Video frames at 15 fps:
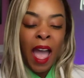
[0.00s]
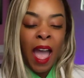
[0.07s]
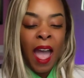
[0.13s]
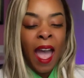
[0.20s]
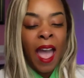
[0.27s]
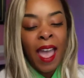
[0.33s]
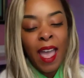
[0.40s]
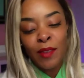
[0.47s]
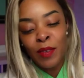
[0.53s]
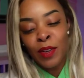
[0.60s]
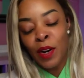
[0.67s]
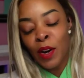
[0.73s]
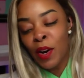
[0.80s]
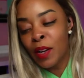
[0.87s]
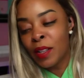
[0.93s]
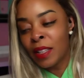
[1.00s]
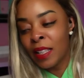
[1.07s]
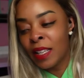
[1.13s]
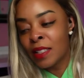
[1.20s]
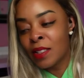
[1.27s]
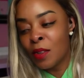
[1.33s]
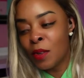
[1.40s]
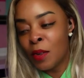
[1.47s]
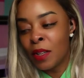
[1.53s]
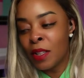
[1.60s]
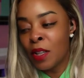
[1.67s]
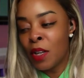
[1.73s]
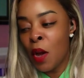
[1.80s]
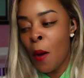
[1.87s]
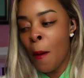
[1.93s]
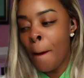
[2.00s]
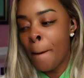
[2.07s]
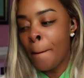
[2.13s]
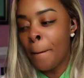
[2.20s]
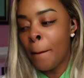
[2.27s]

I haven't heard this or, you know,